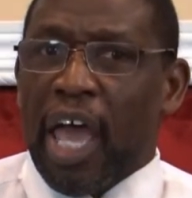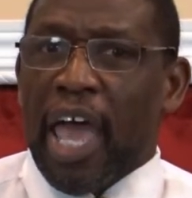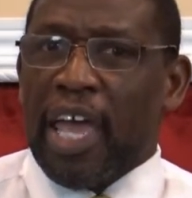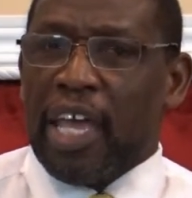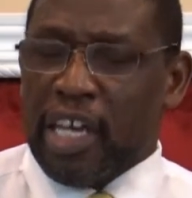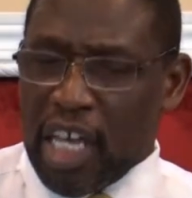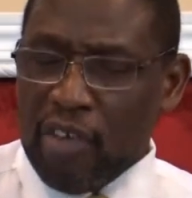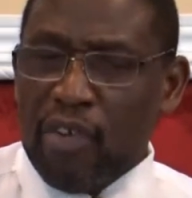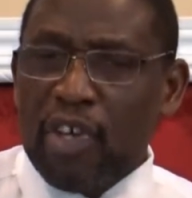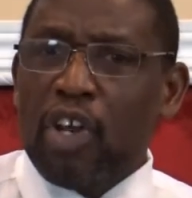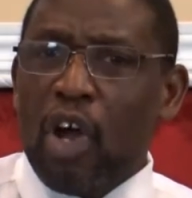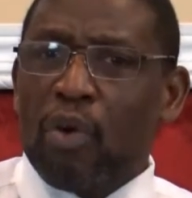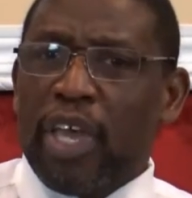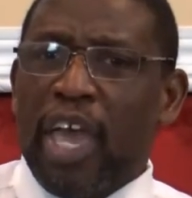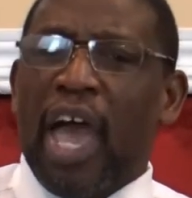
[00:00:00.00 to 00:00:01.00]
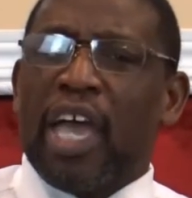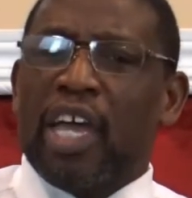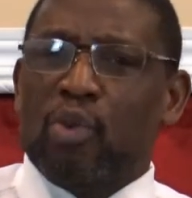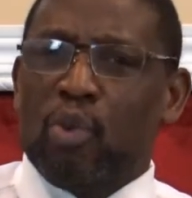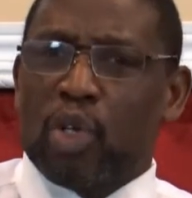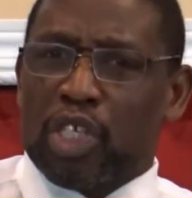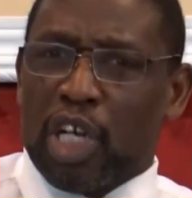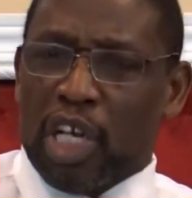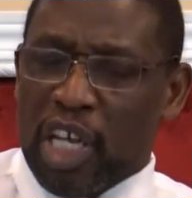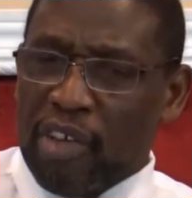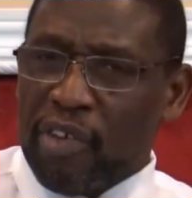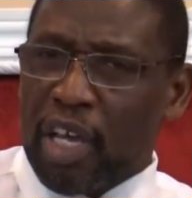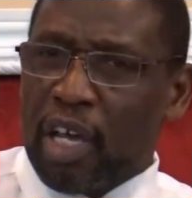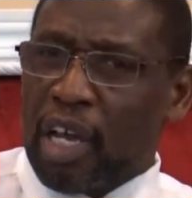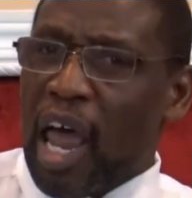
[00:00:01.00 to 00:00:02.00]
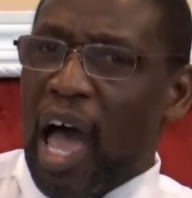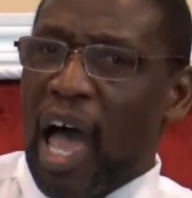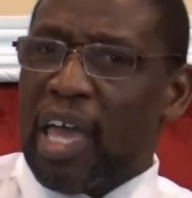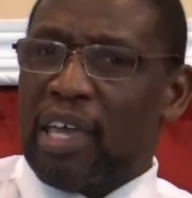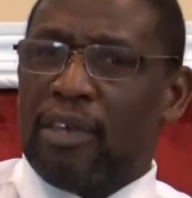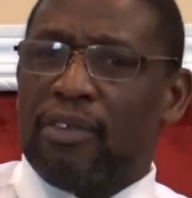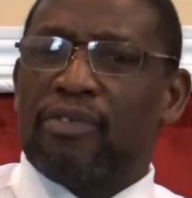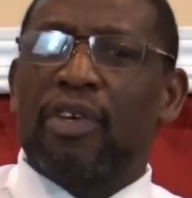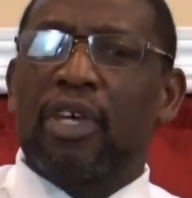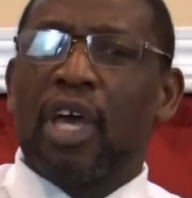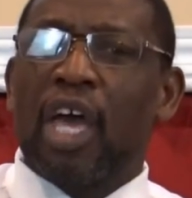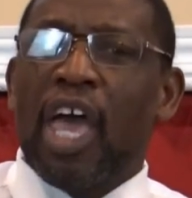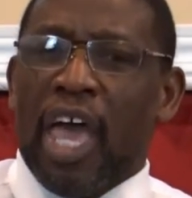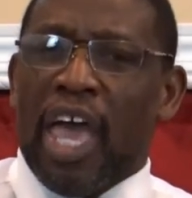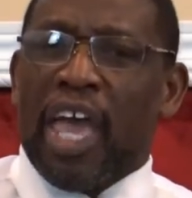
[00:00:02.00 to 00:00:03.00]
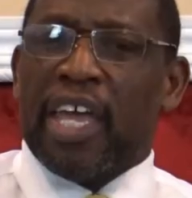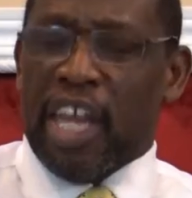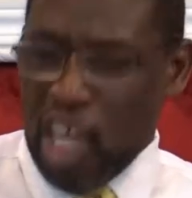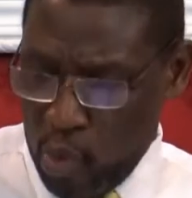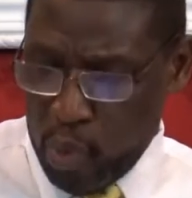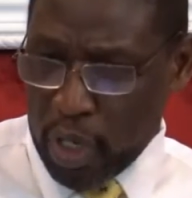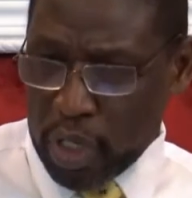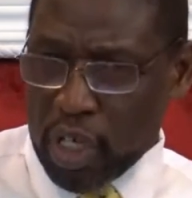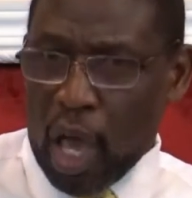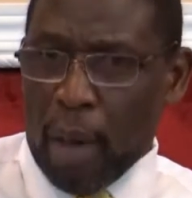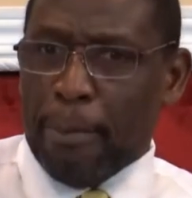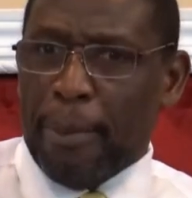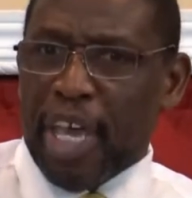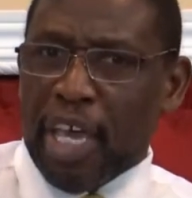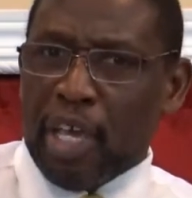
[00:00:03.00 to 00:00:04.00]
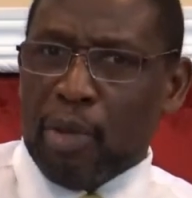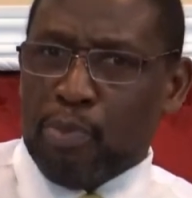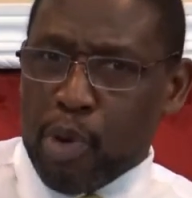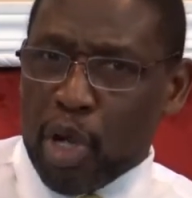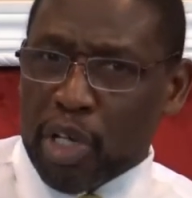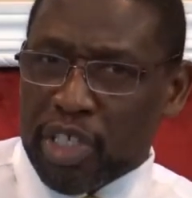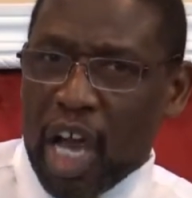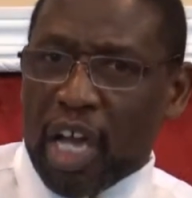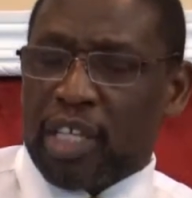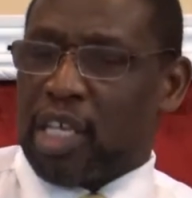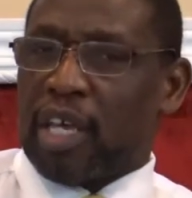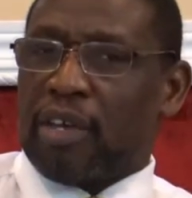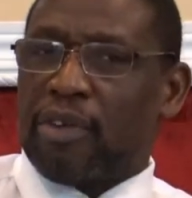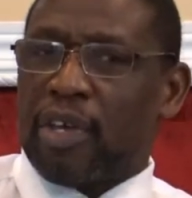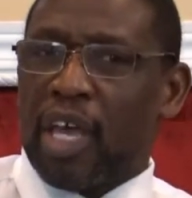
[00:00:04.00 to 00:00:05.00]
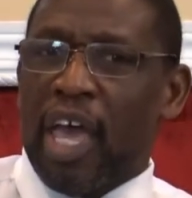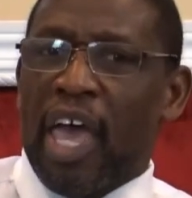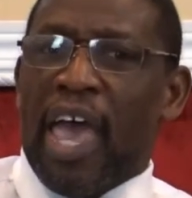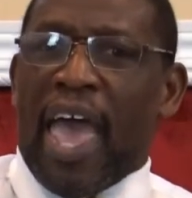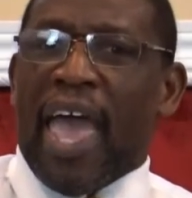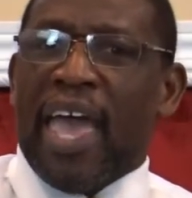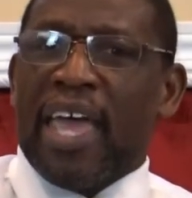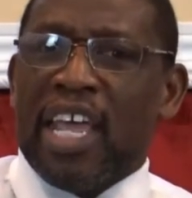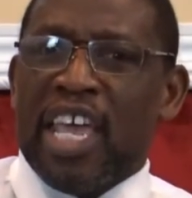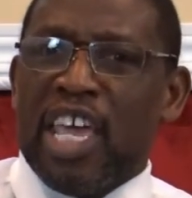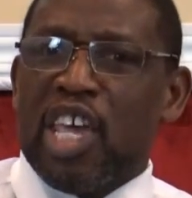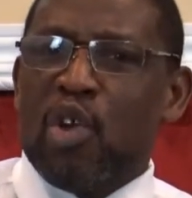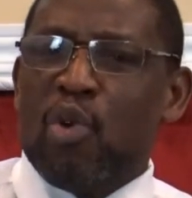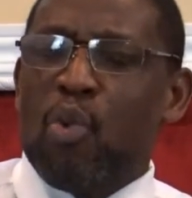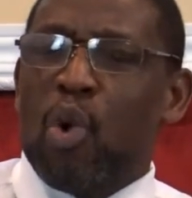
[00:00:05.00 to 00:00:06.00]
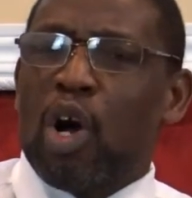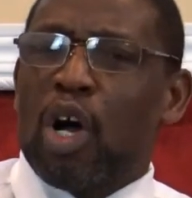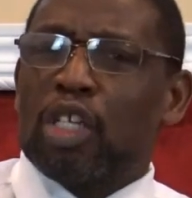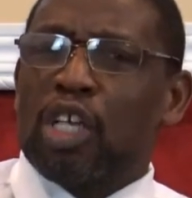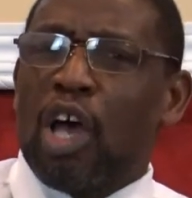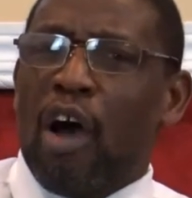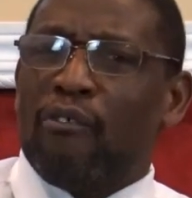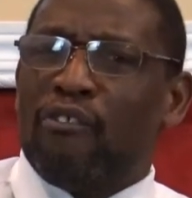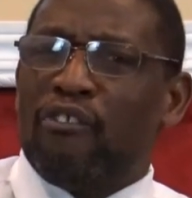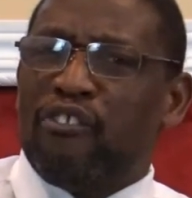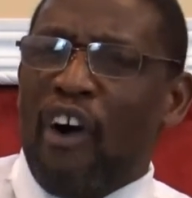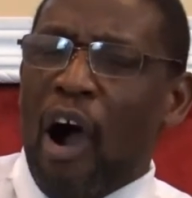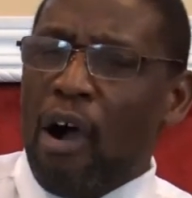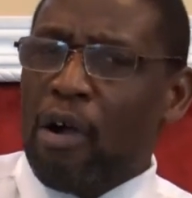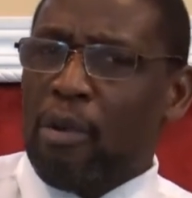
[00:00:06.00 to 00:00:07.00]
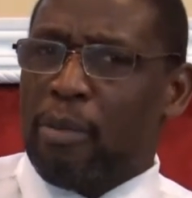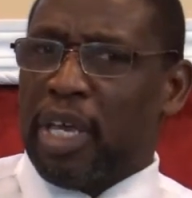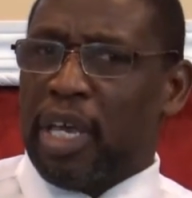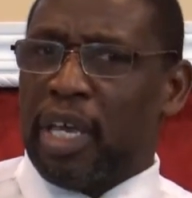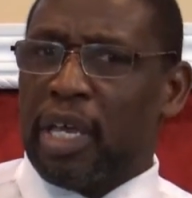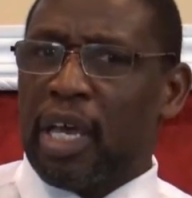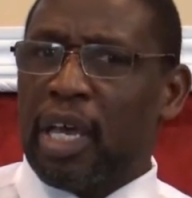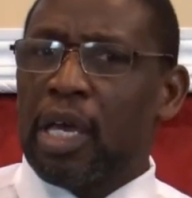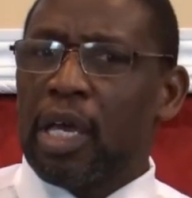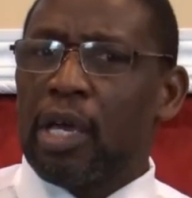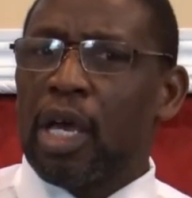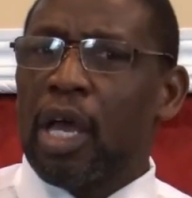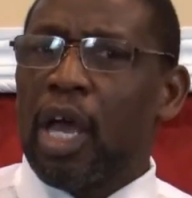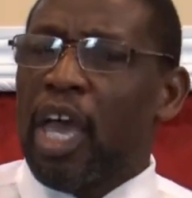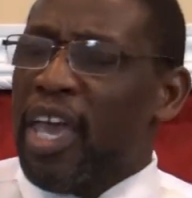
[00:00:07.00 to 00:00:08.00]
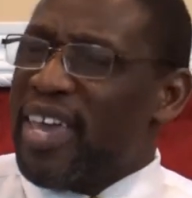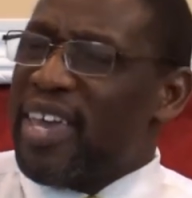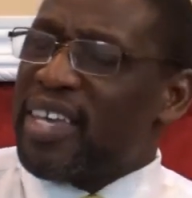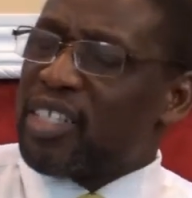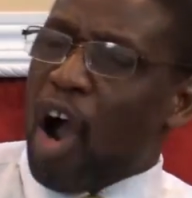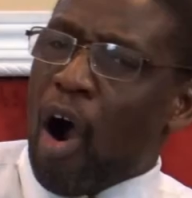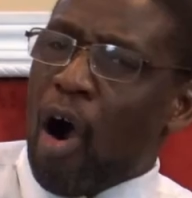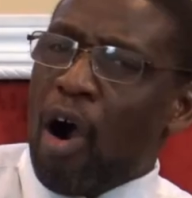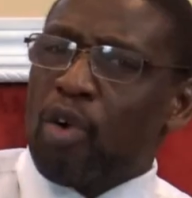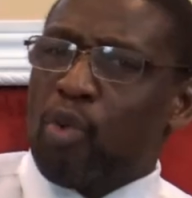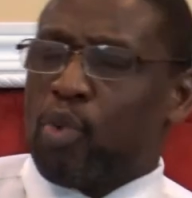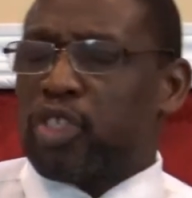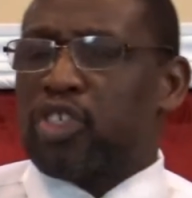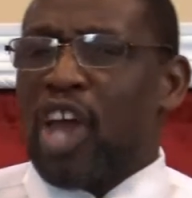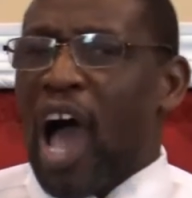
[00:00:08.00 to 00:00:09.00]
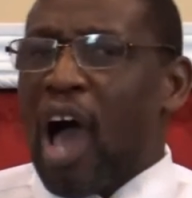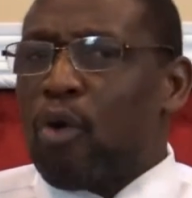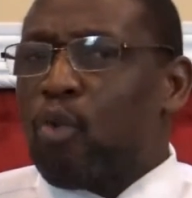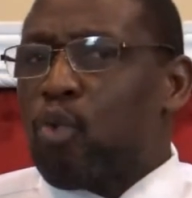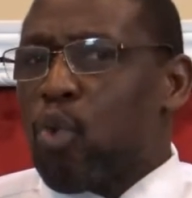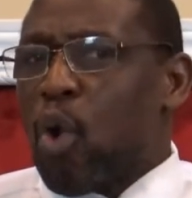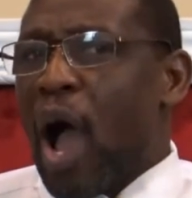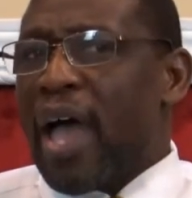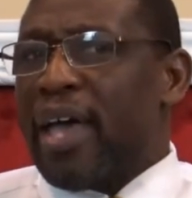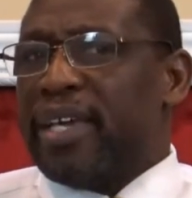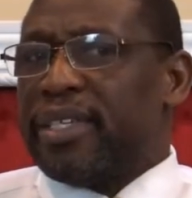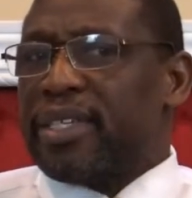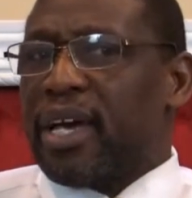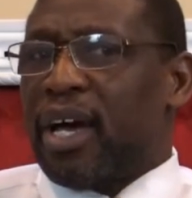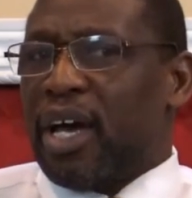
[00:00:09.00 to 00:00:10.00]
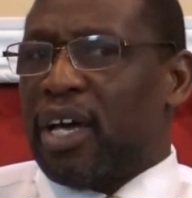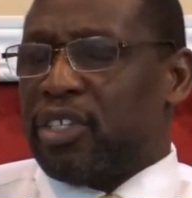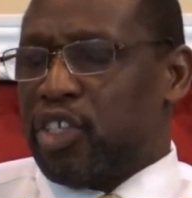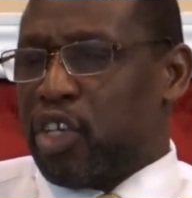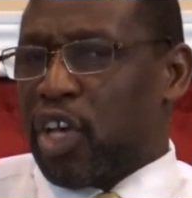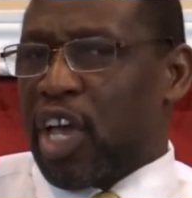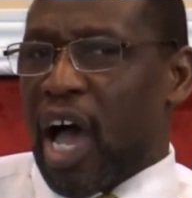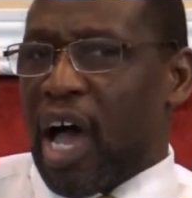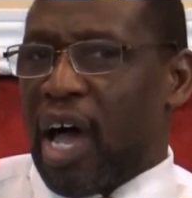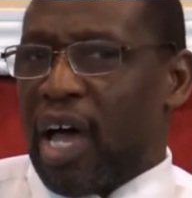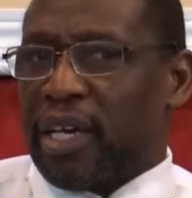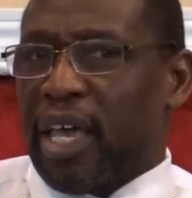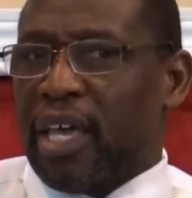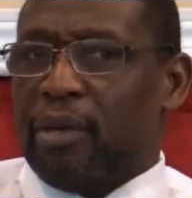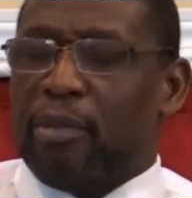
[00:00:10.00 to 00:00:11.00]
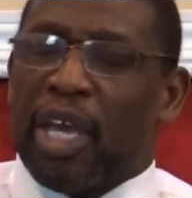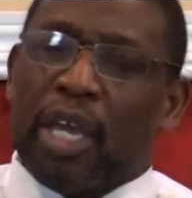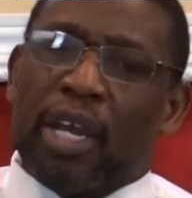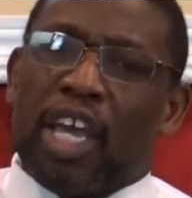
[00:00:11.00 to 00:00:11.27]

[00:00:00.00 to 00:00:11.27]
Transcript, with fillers: And even though Cain was living a life and he was being productive and he was farming, his heart was not right unto God. Amen.